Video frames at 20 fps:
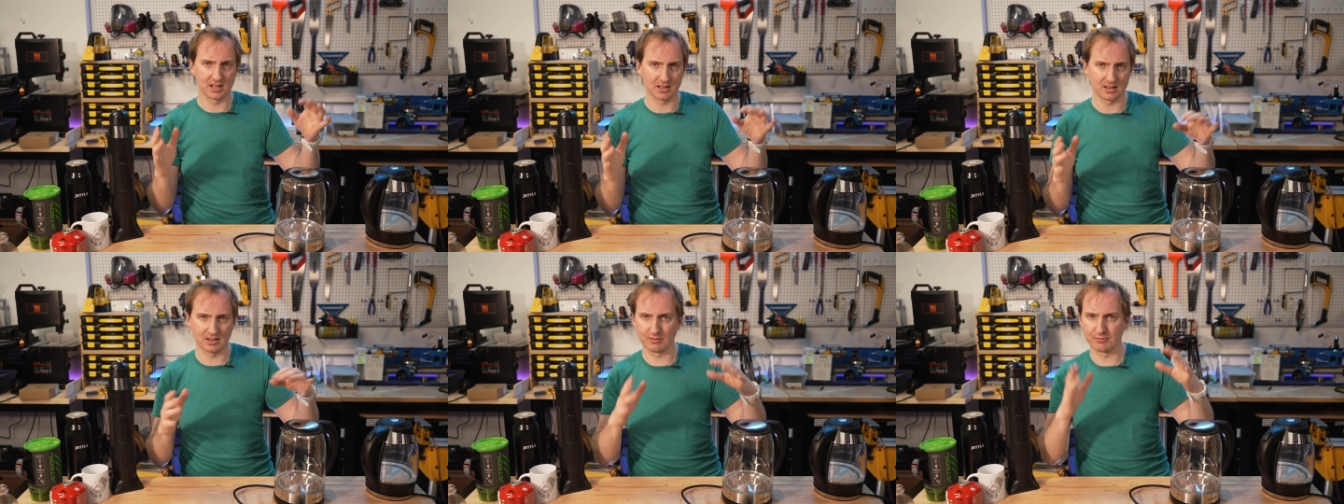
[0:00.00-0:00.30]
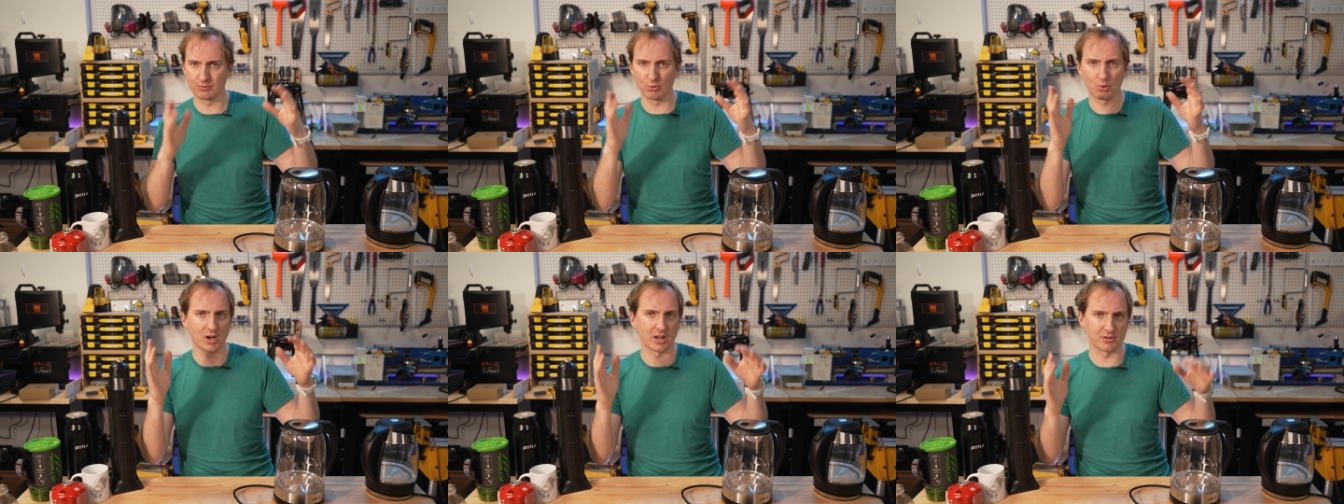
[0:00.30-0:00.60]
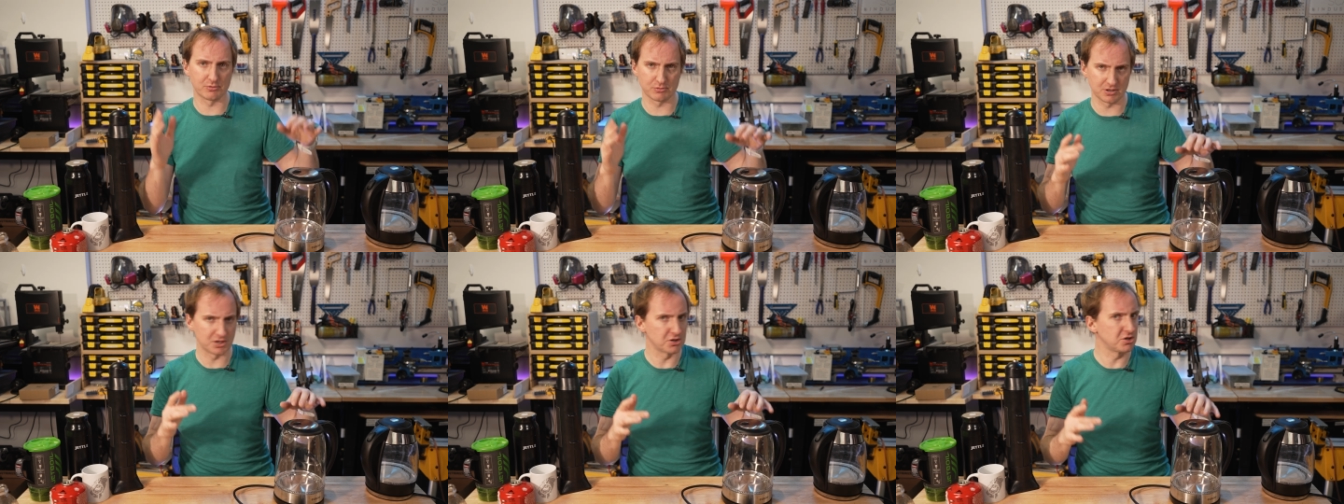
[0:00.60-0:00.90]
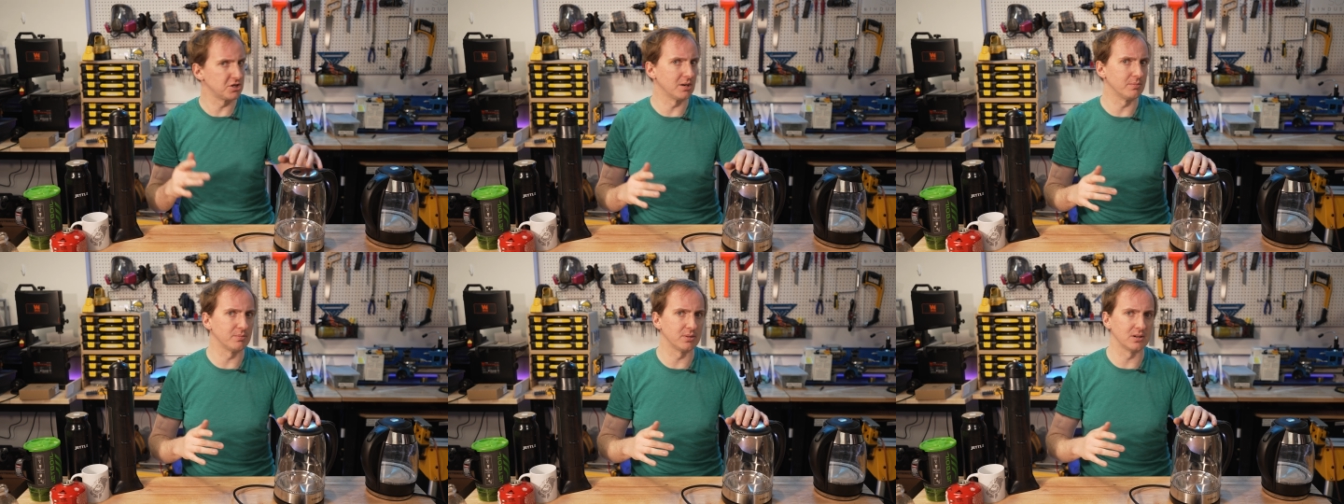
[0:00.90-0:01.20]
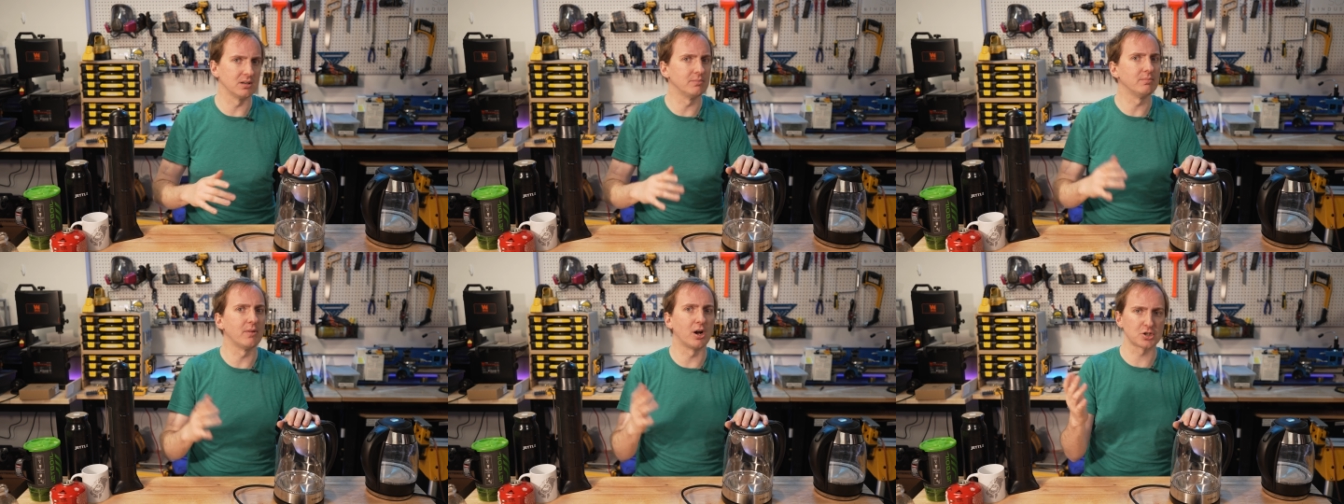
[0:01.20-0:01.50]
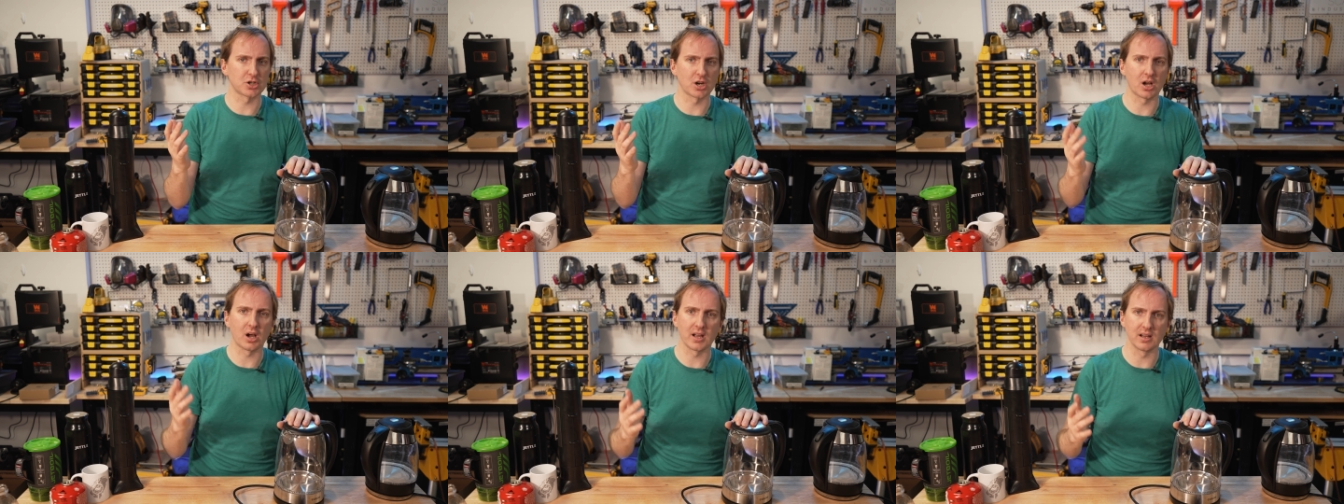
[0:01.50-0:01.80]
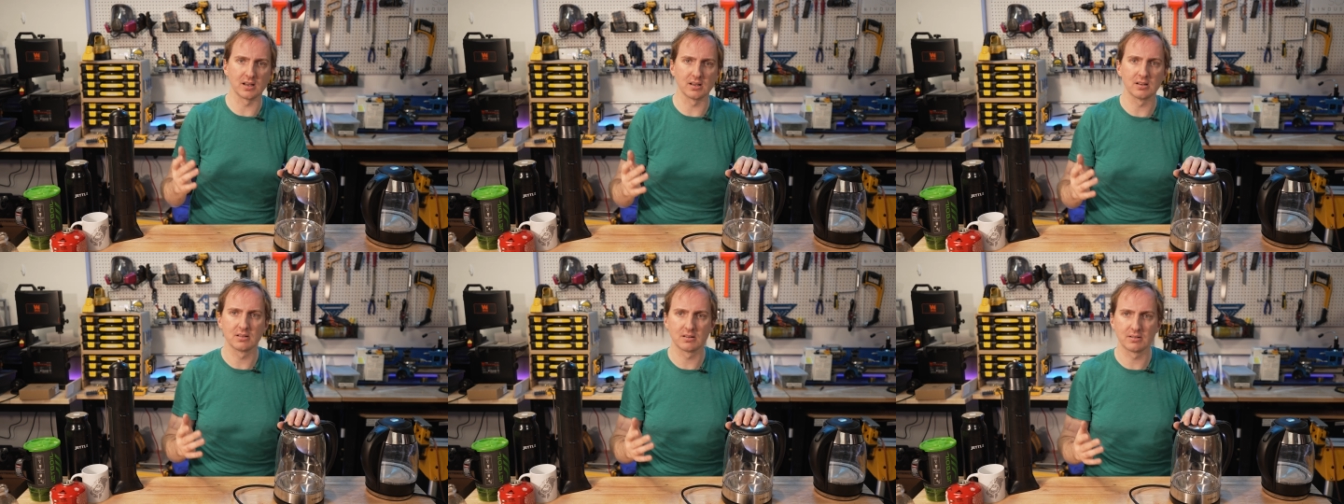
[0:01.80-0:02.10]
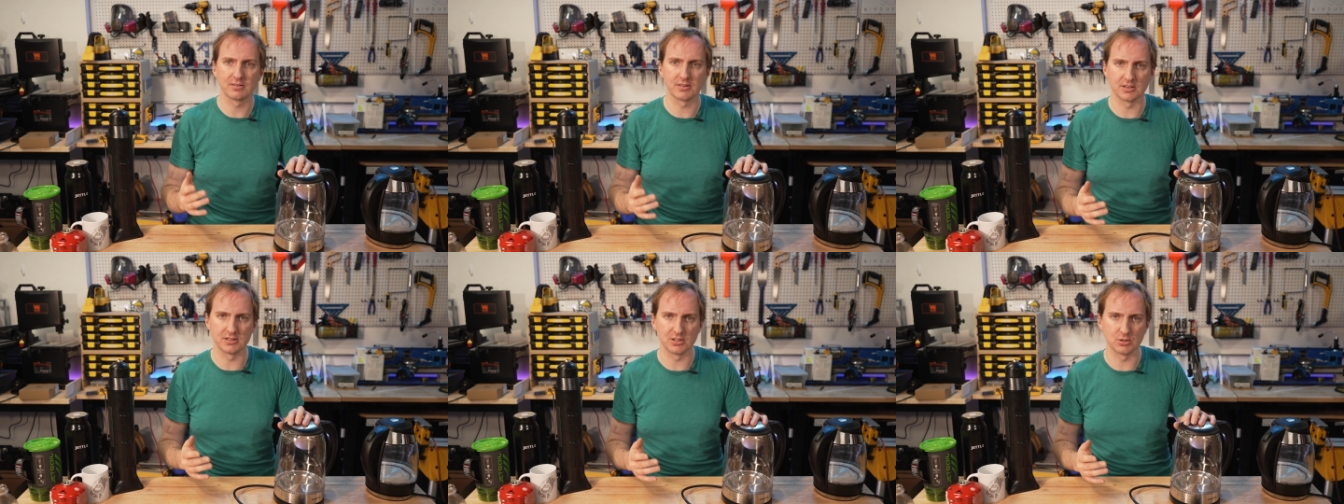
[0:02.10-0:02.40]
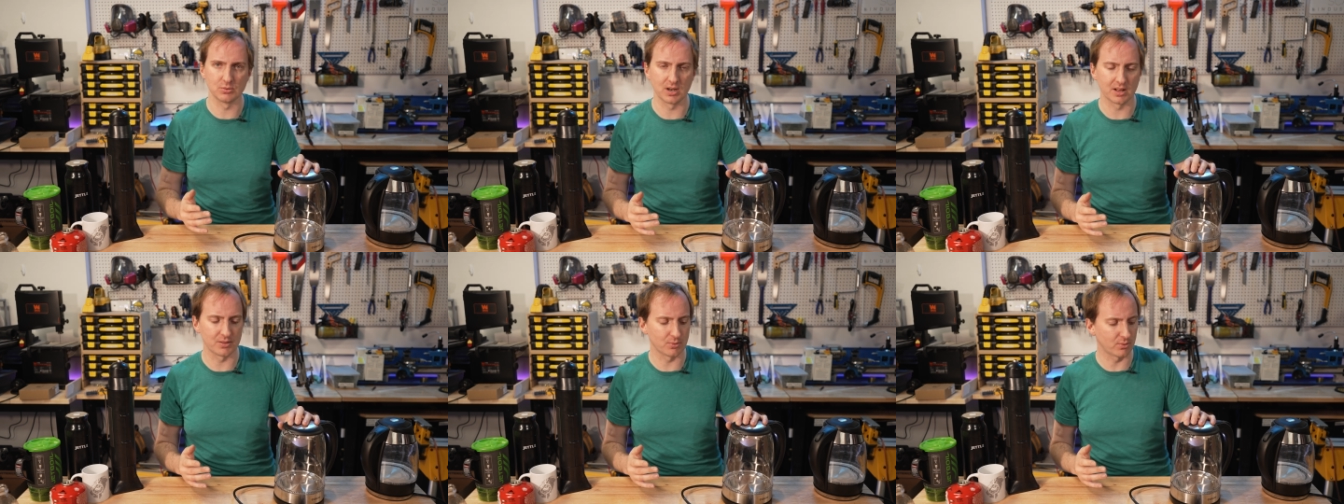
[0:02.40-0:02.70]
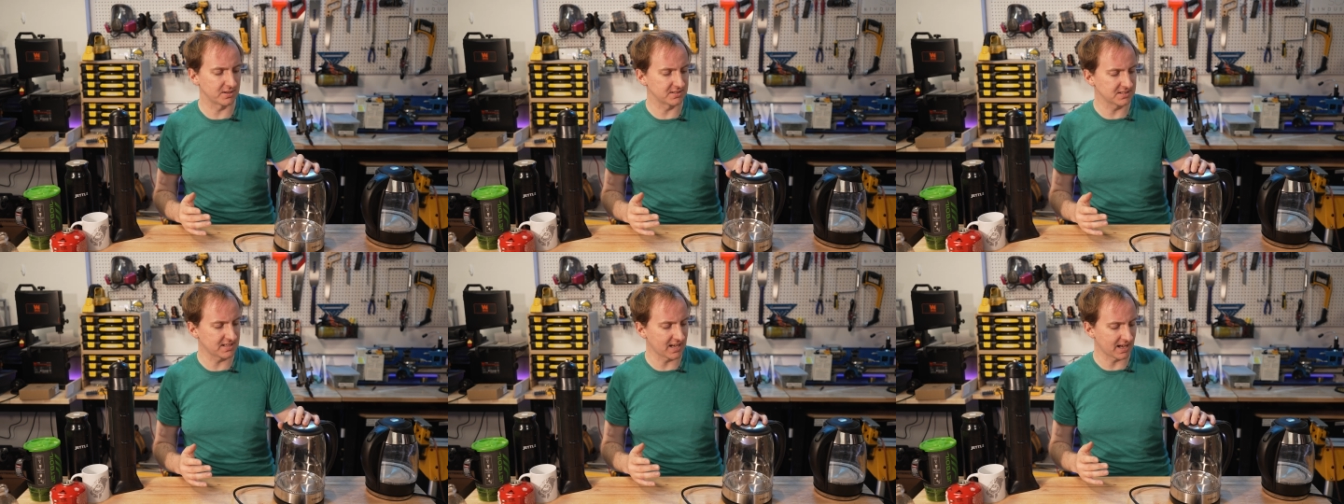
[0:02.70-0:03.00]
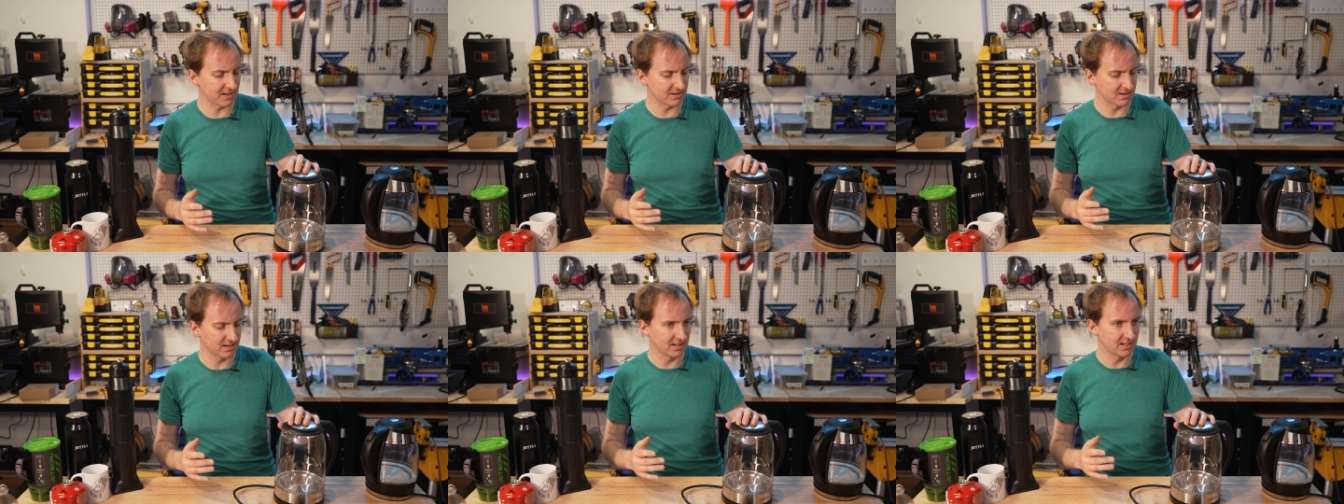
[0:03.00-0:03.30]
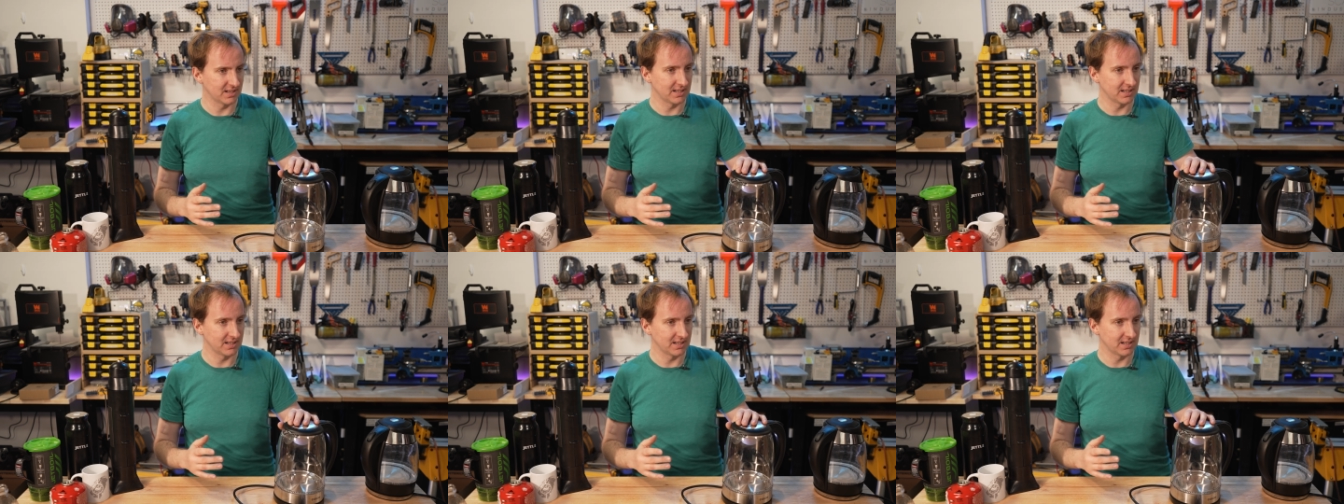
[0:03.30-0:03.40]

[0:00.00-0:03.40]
a 400-ish number, much higher than you would otherwise get.